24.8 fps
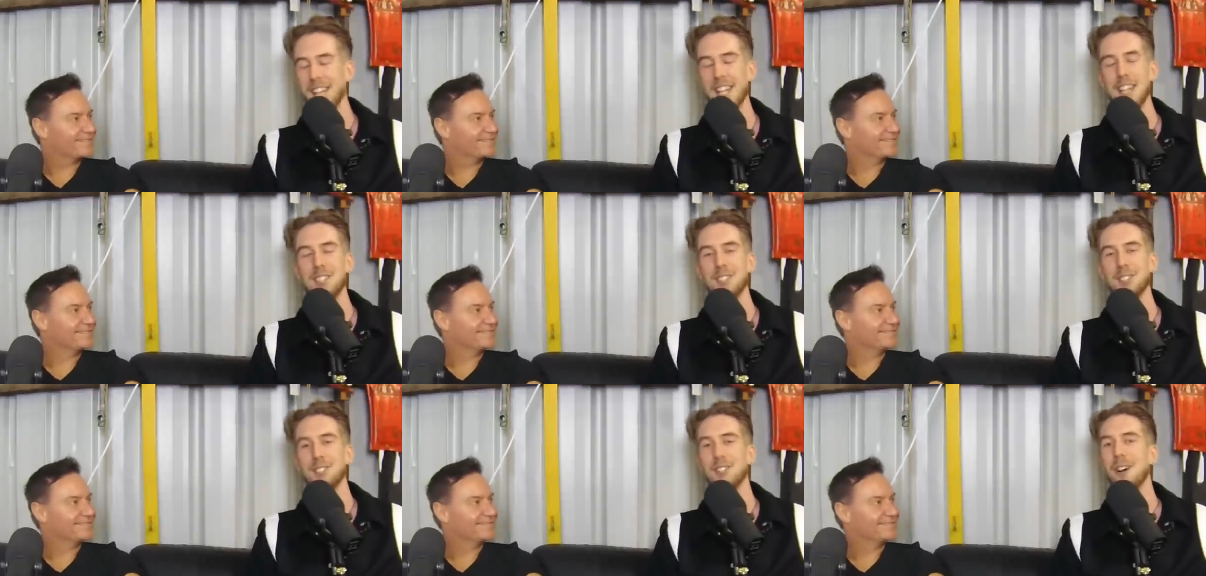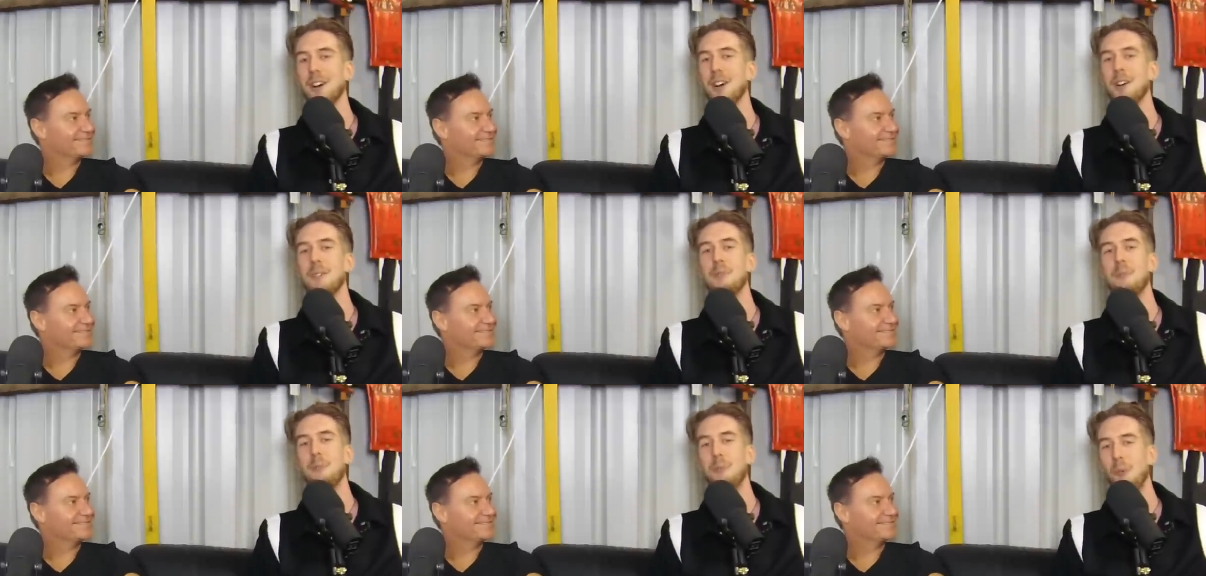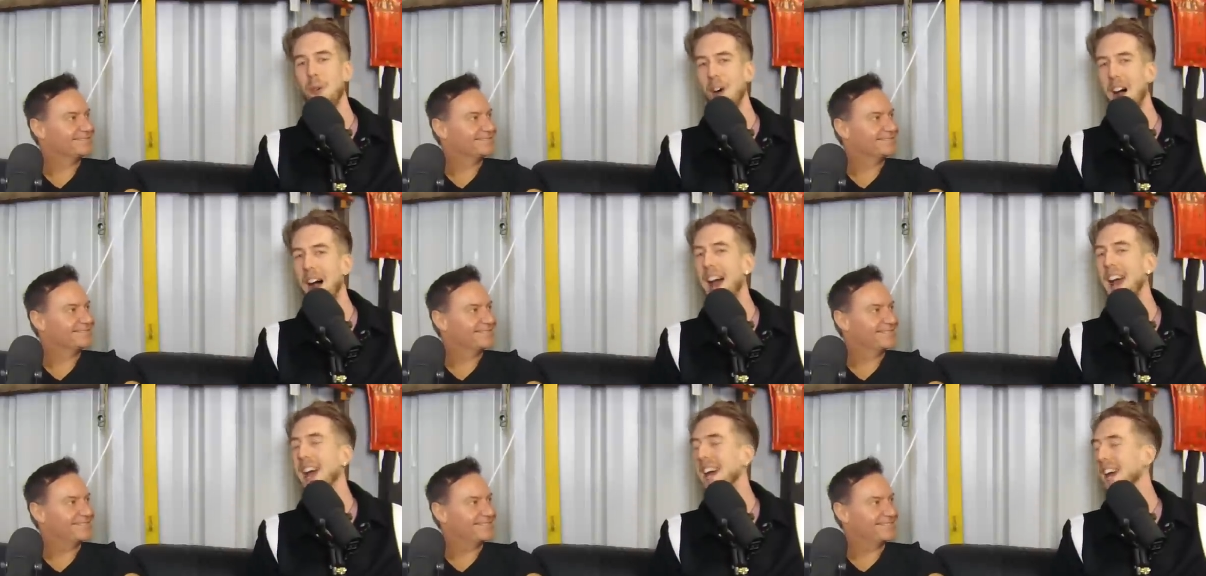Speaker 1: there's no
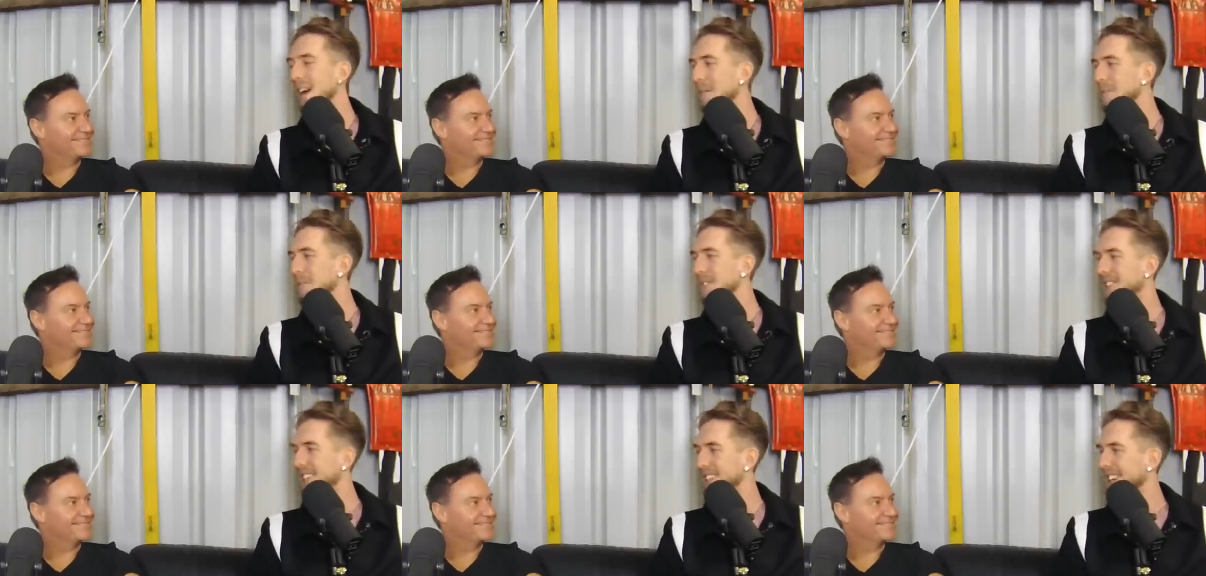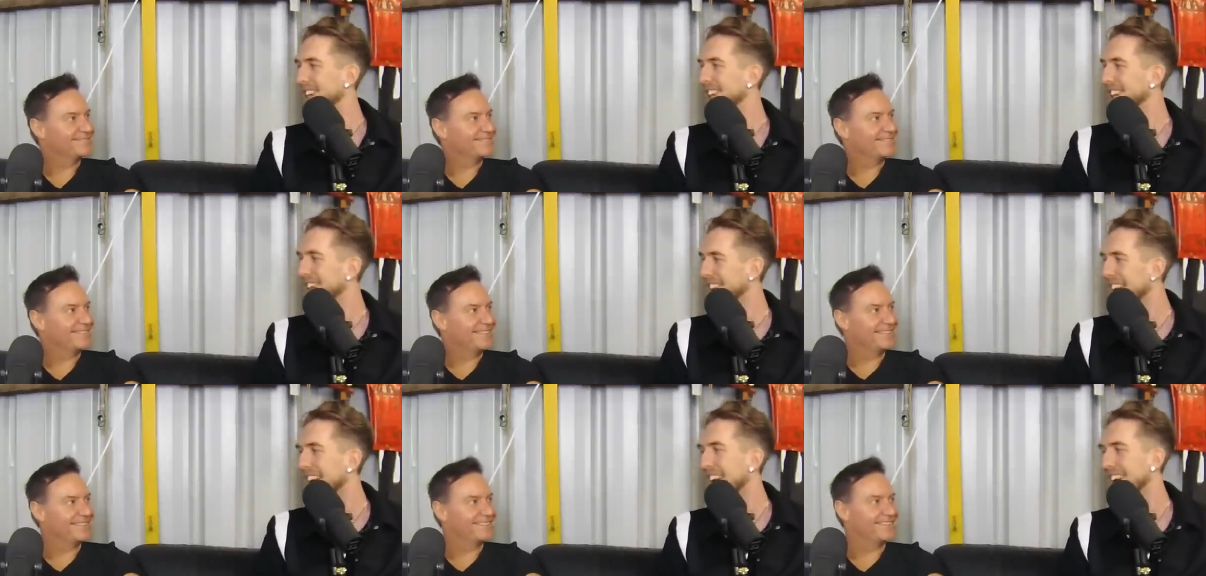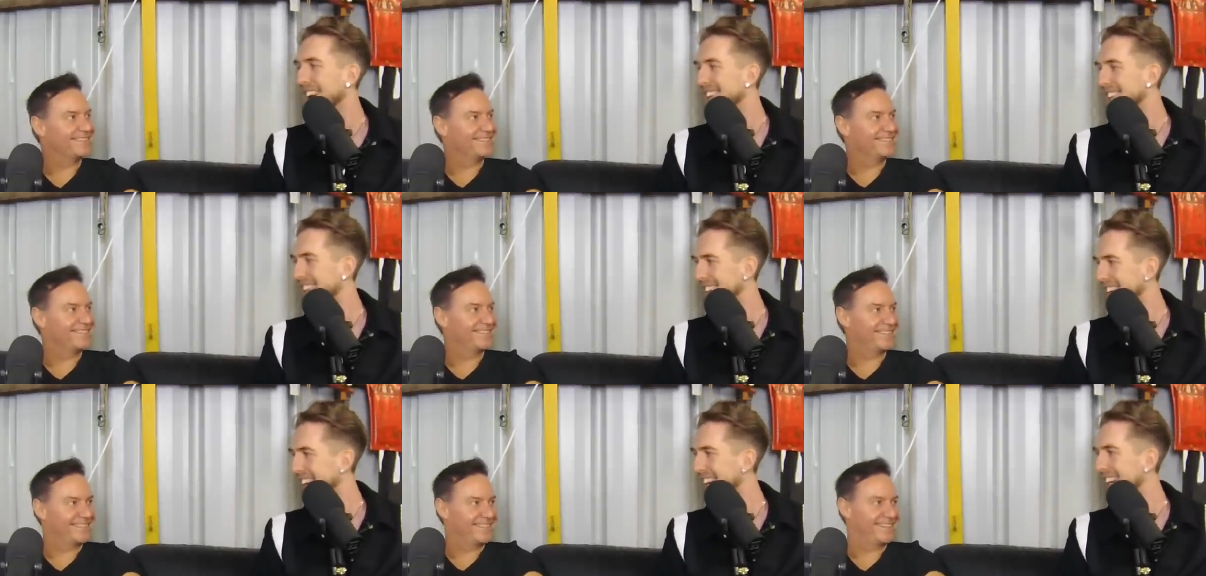way I'm sitting
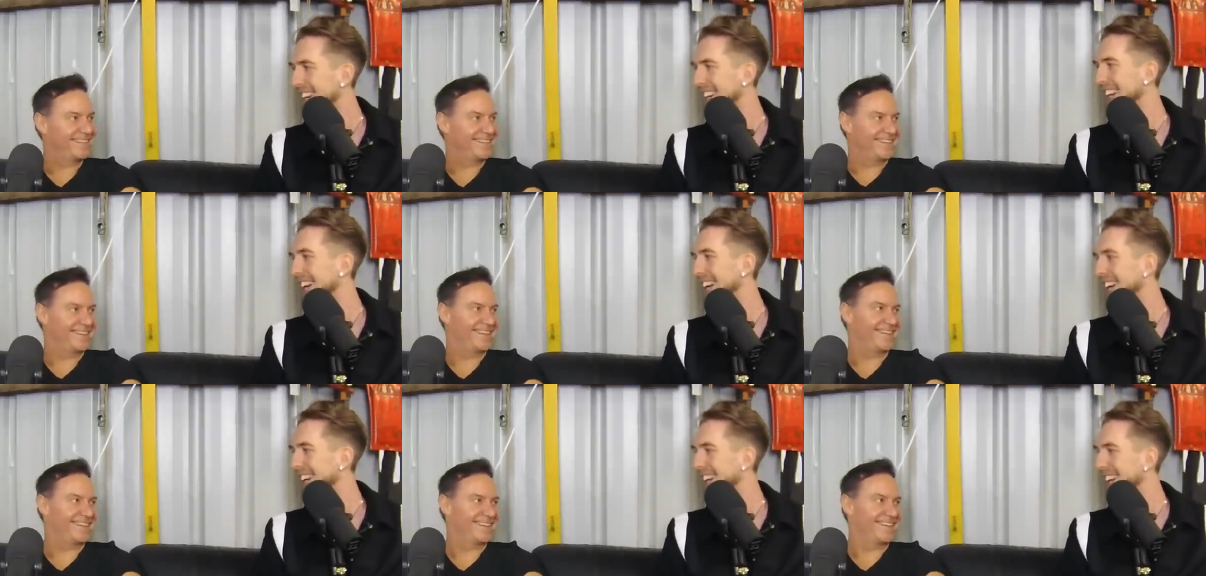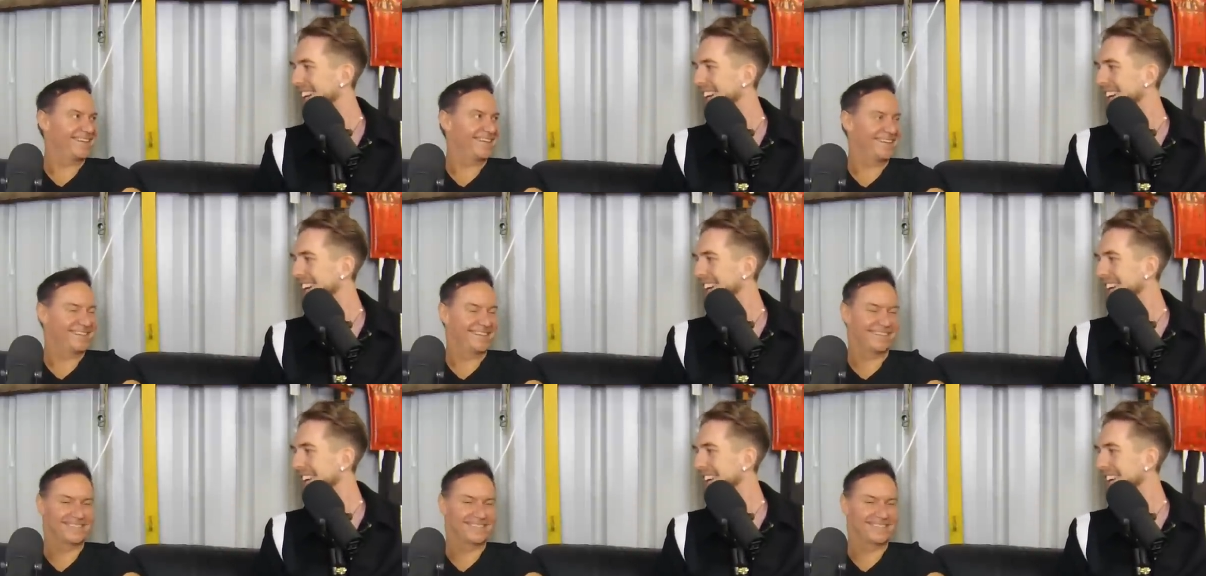down and taking it.